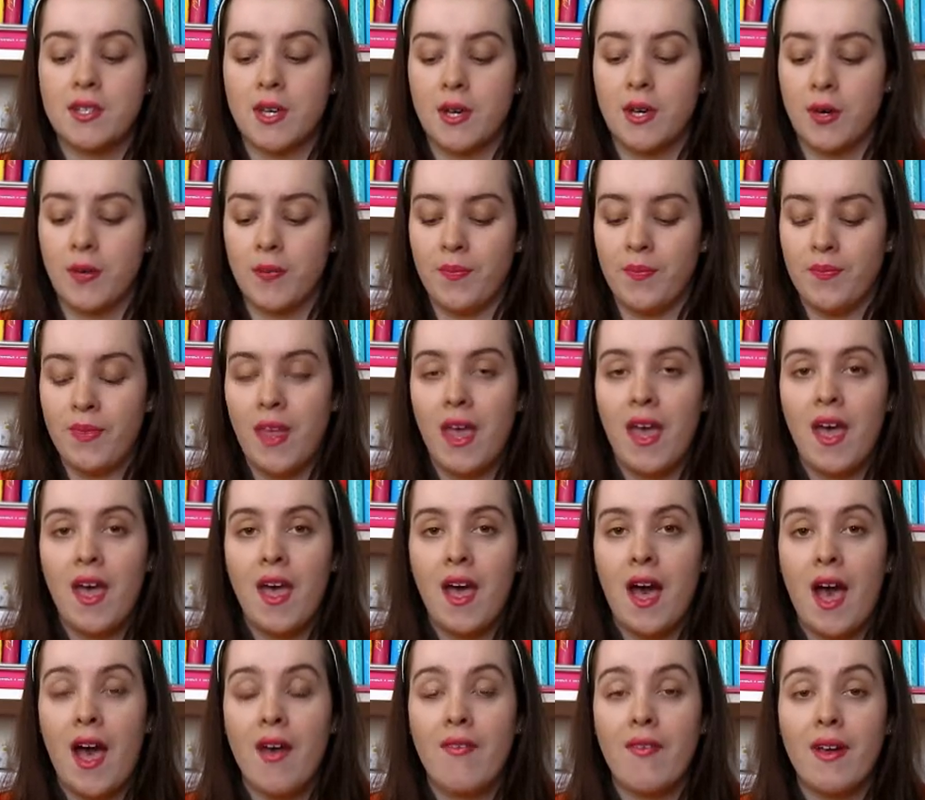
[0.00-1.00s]
So
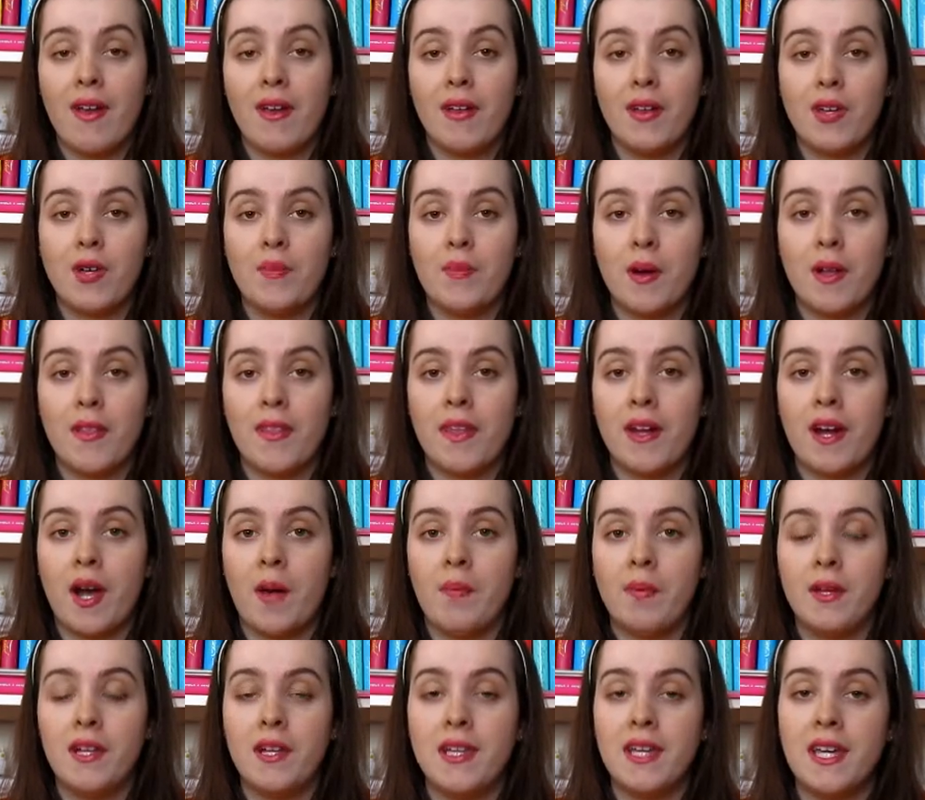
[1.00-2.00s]
I found a coupon there.
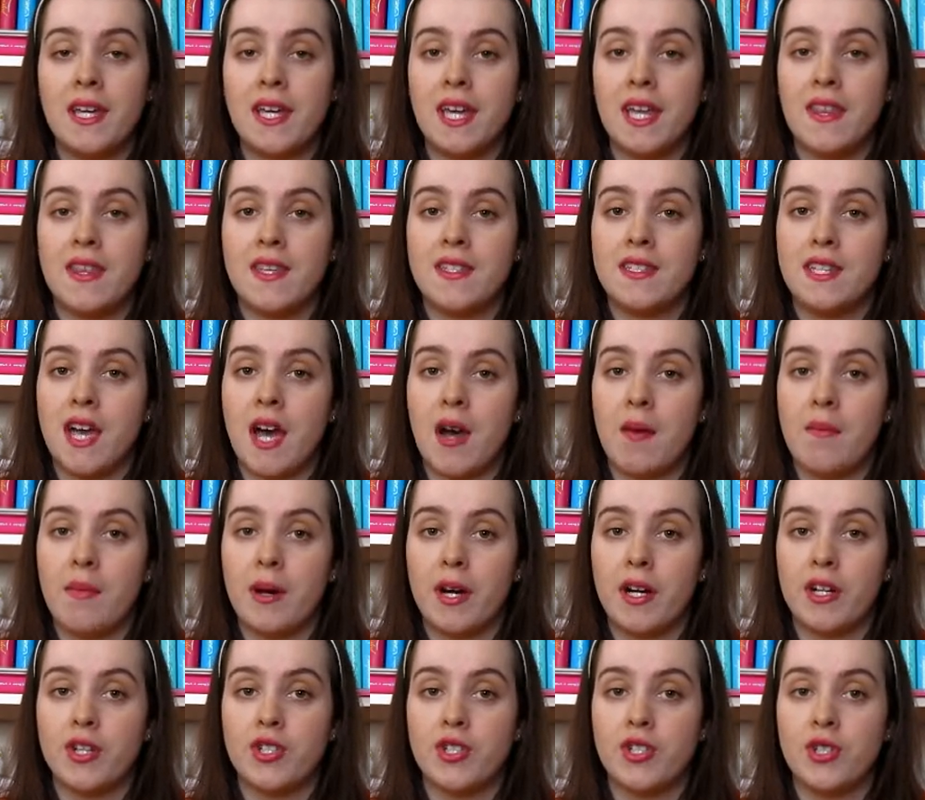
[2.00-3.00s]
I'll put a link in the down
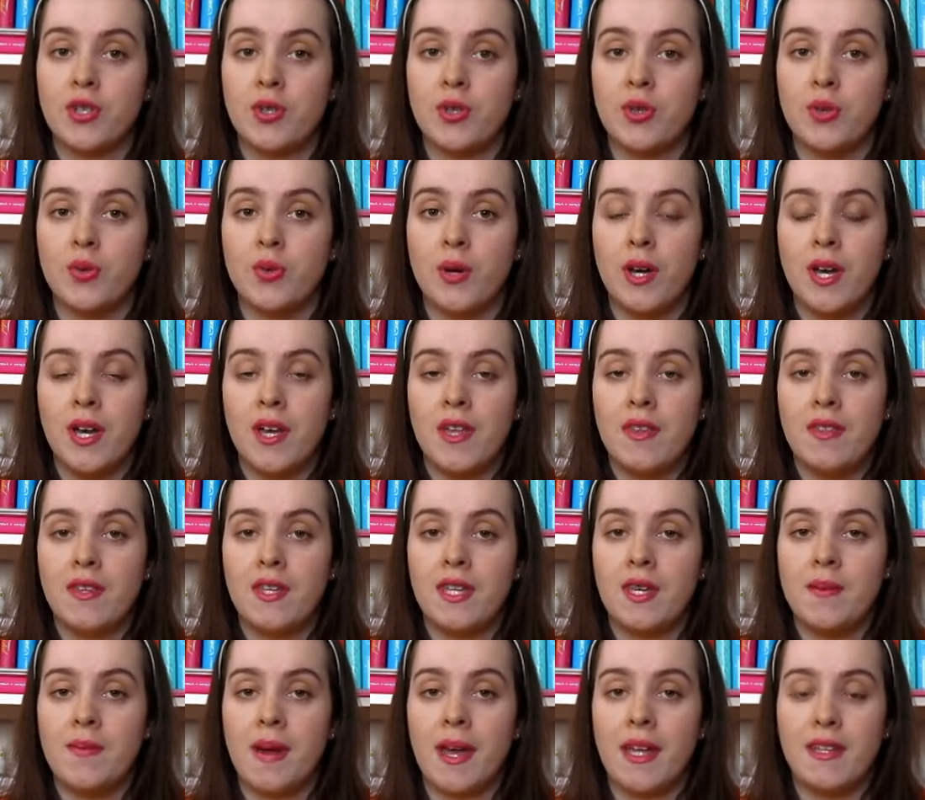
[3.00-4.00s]
bar to
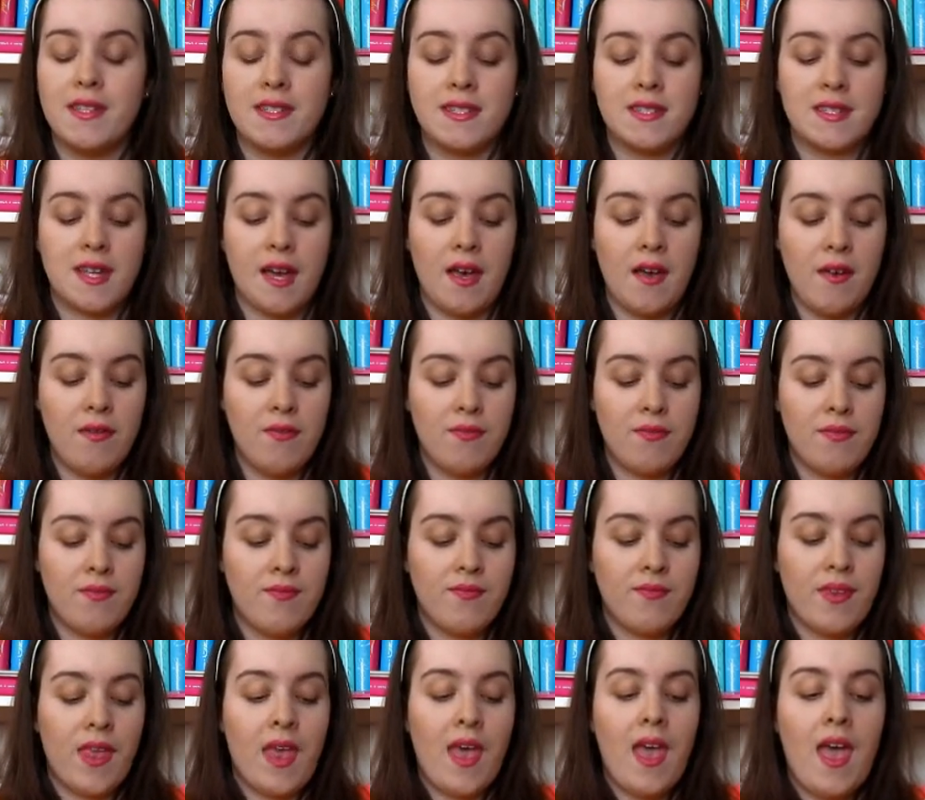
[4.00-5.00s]
the Ebates
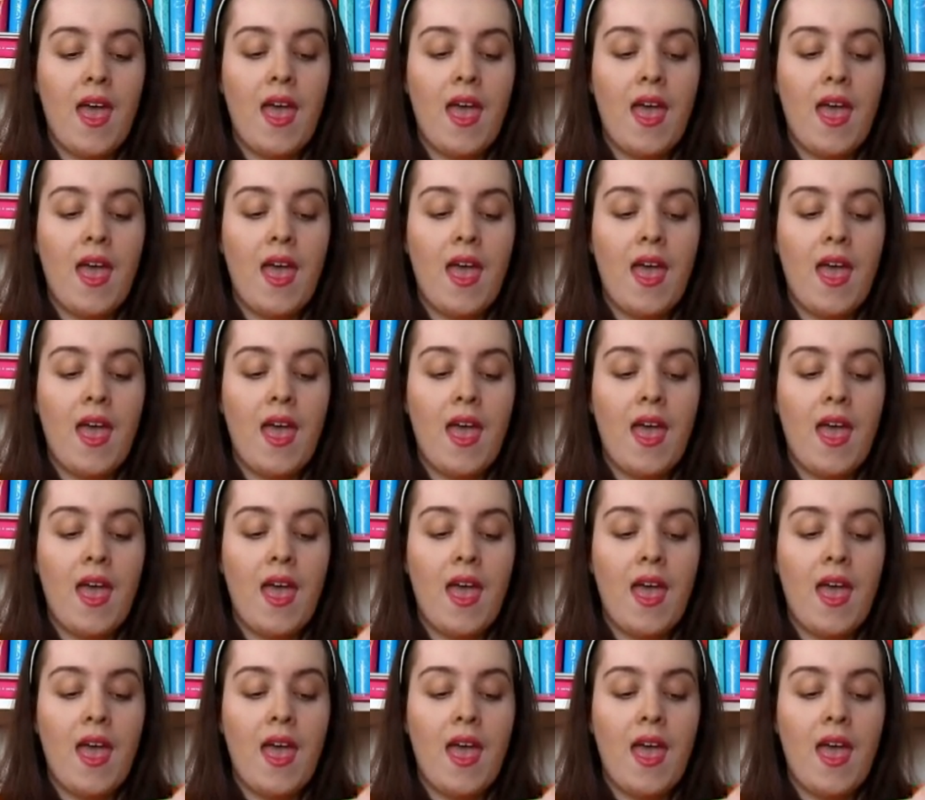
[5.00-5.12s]
stuff.